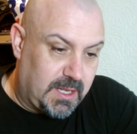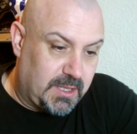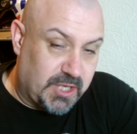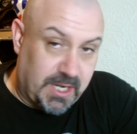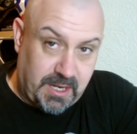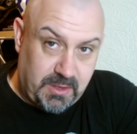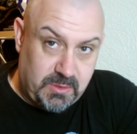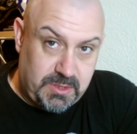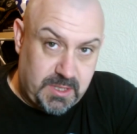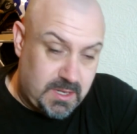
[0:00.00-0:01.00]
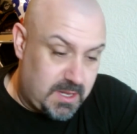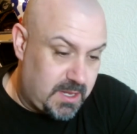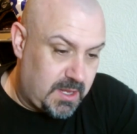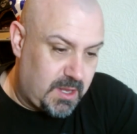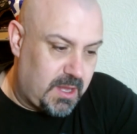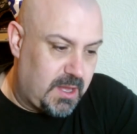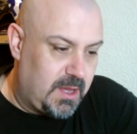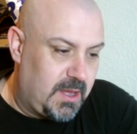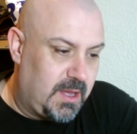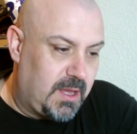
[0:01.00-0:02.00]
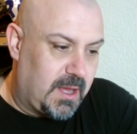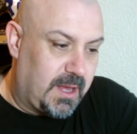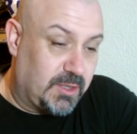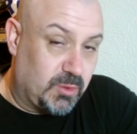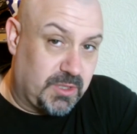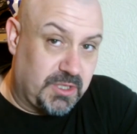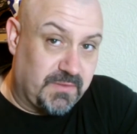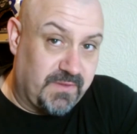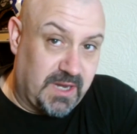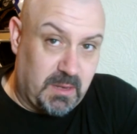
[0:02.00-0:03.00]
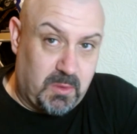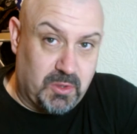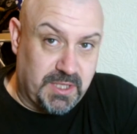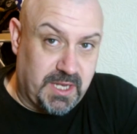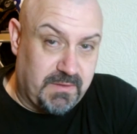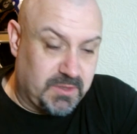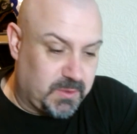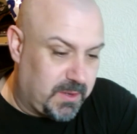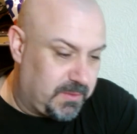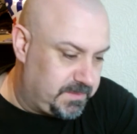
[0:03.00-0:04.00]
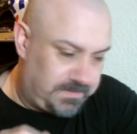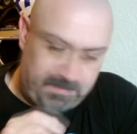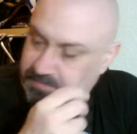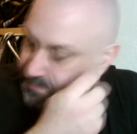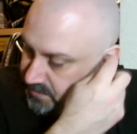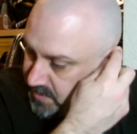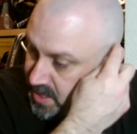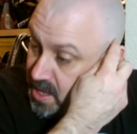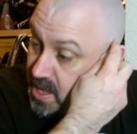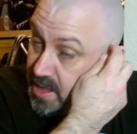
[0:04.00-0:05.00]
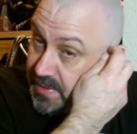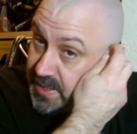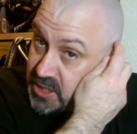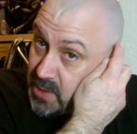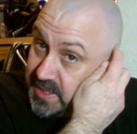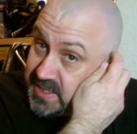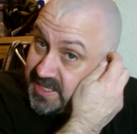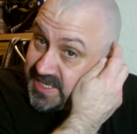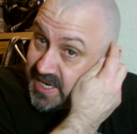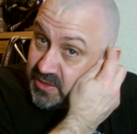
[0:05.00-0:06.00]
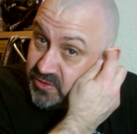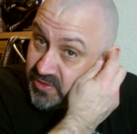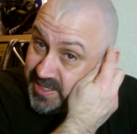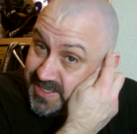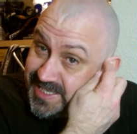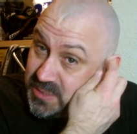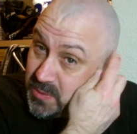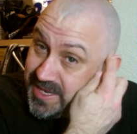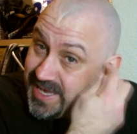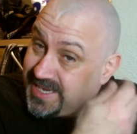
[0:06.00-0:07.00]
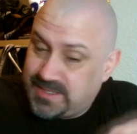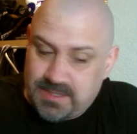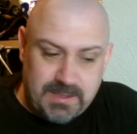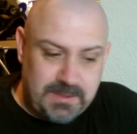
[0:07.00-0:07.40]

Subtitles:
Jack Daniel's, and there's also some vanilla pods in there as well. That's going into the secondary this weekend.